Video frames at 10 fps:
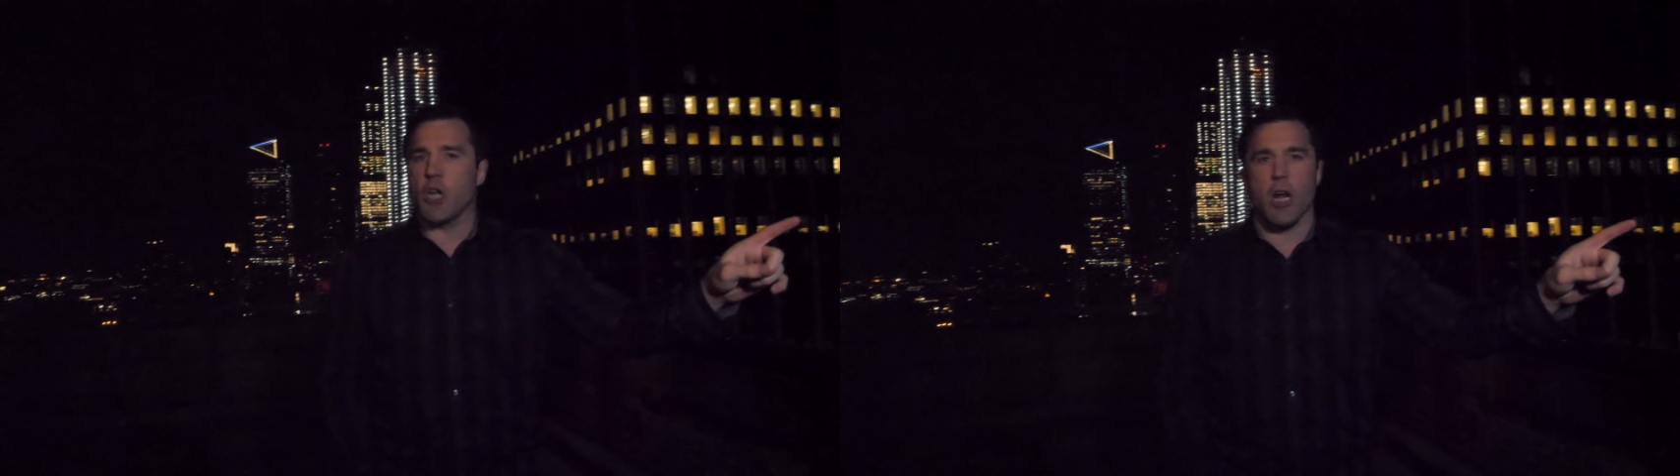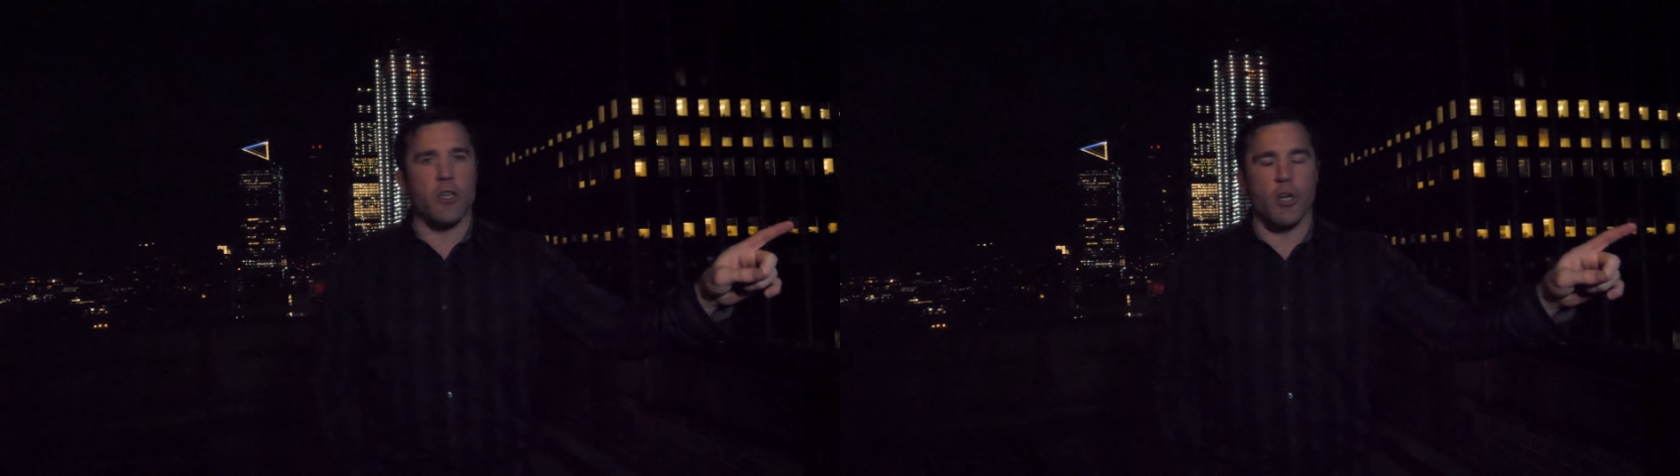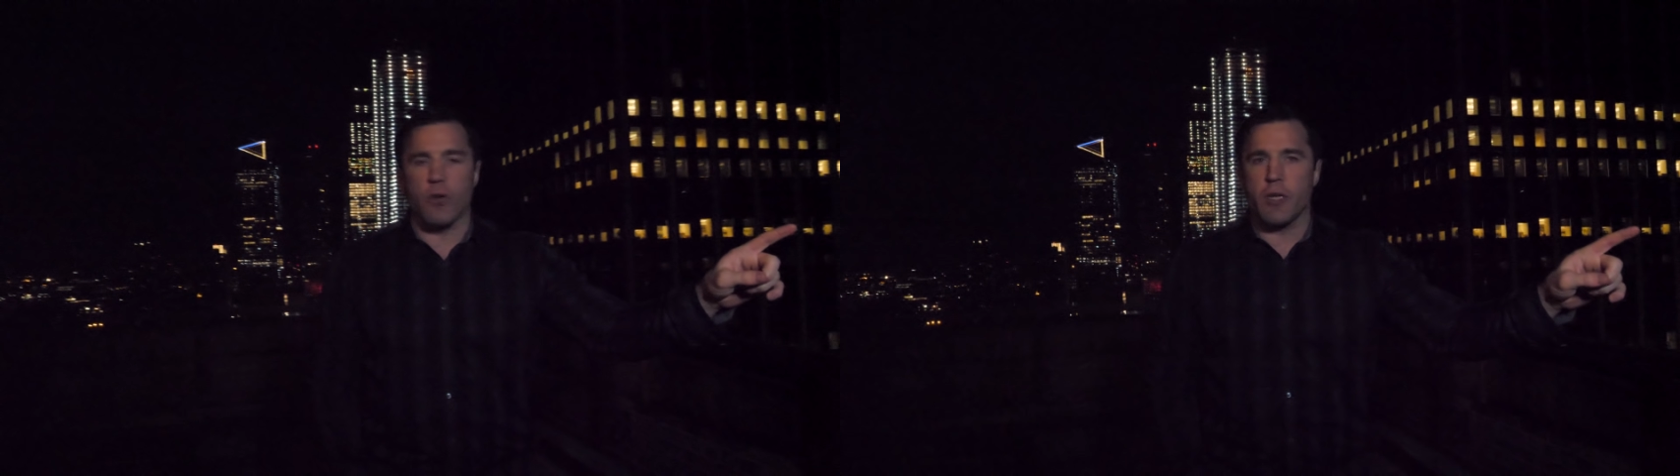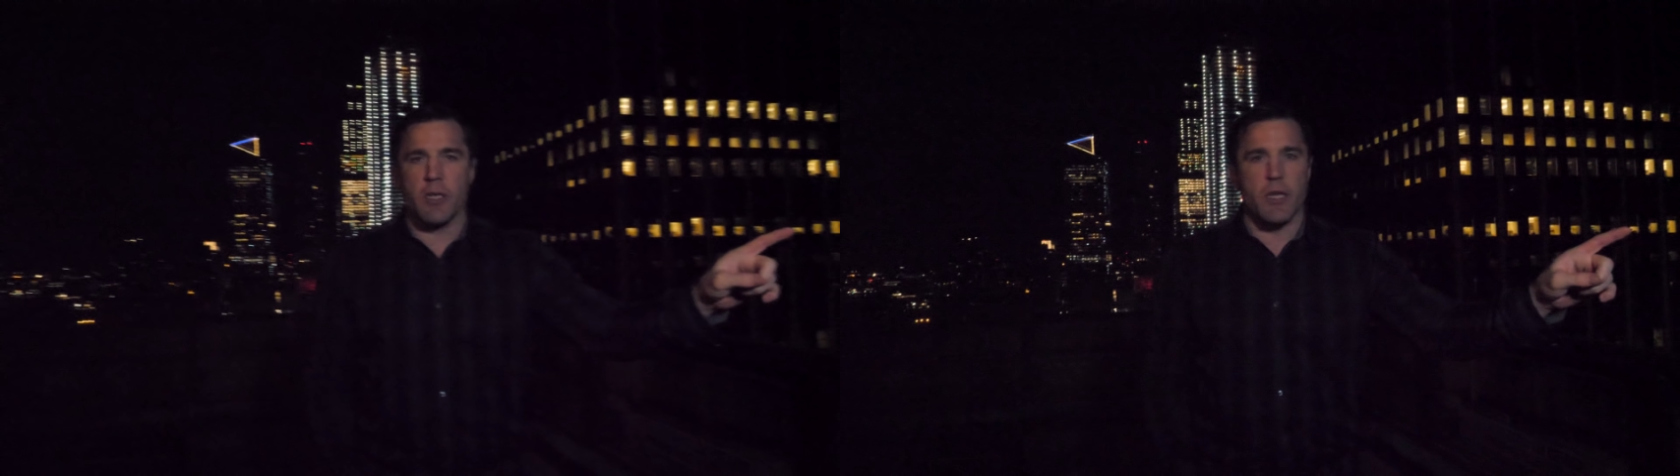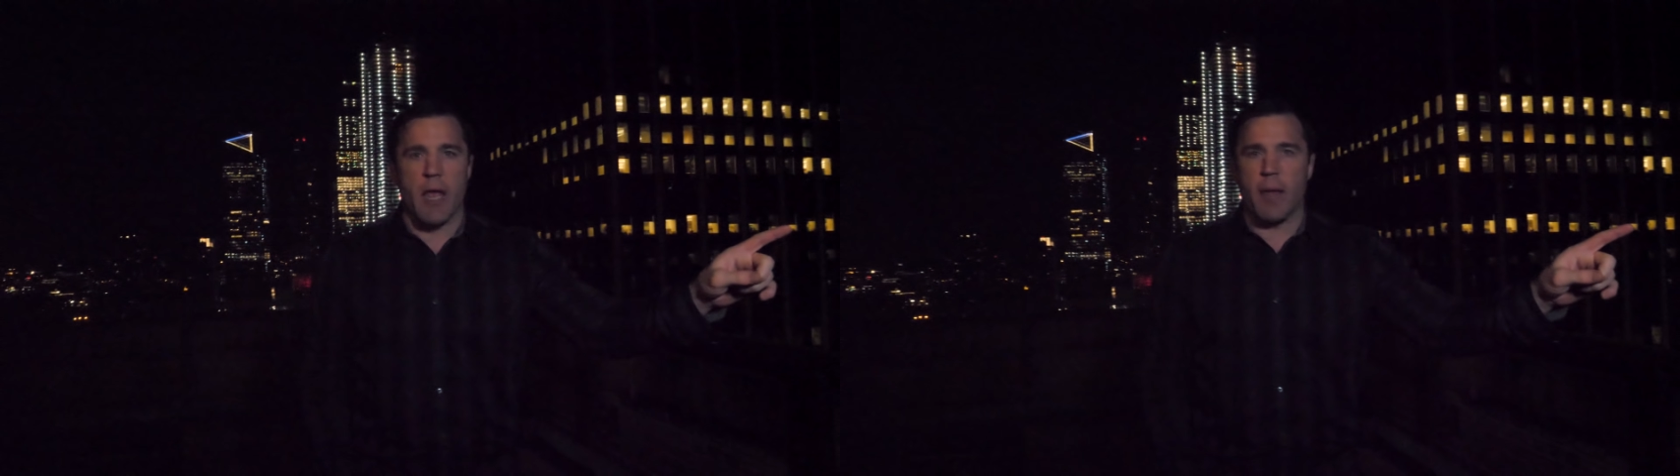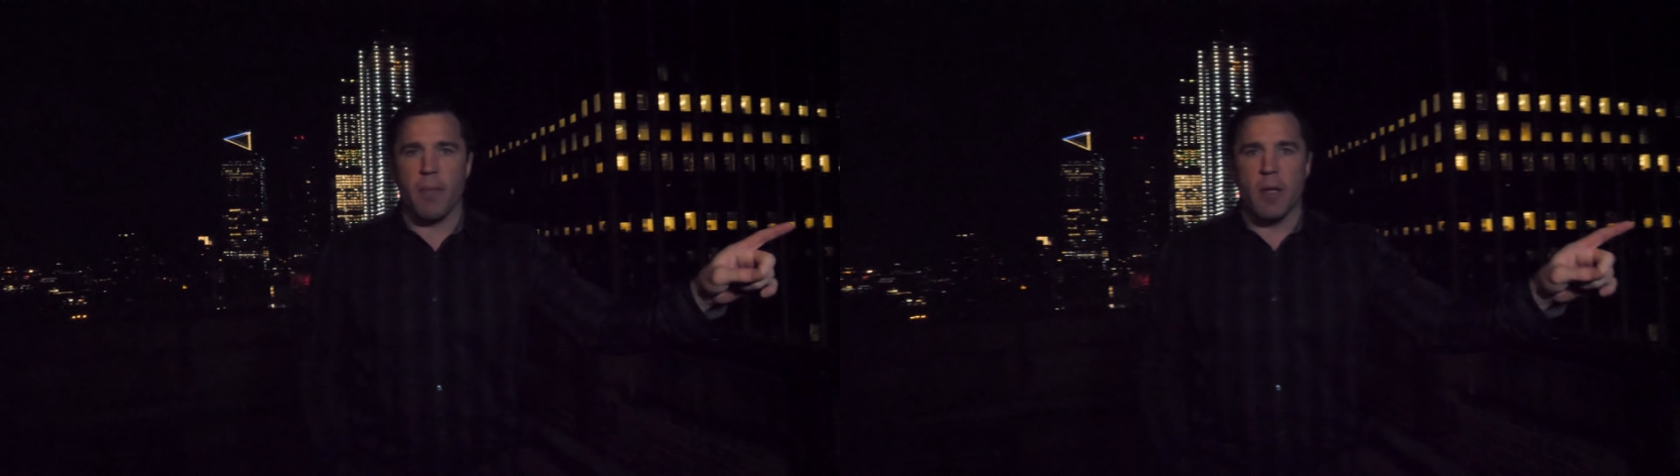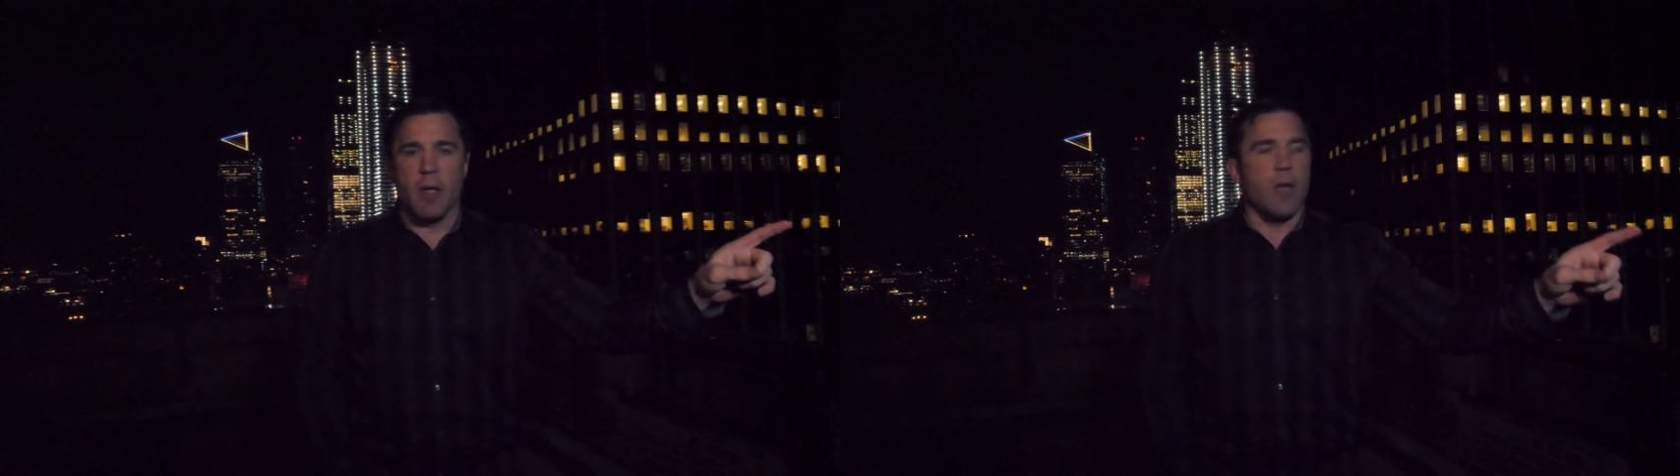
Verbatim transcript: Jon Jones' name,